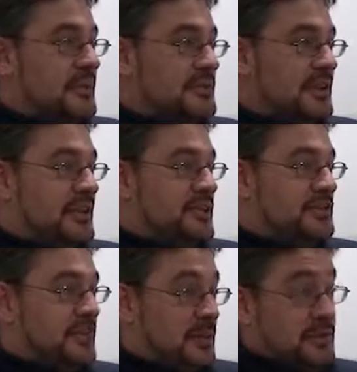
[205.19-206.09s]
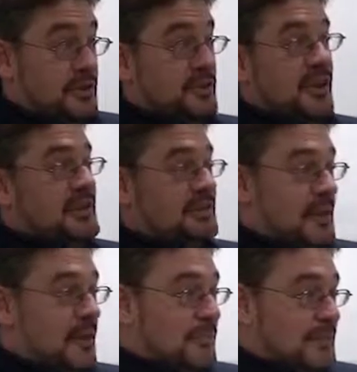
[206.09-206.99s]
casinos. People do like to
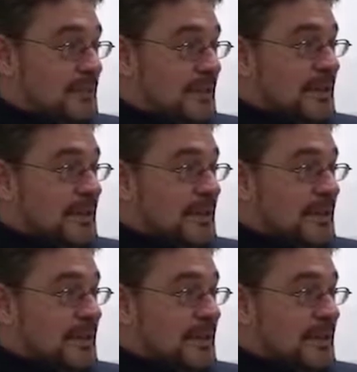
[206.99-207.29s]
gamble.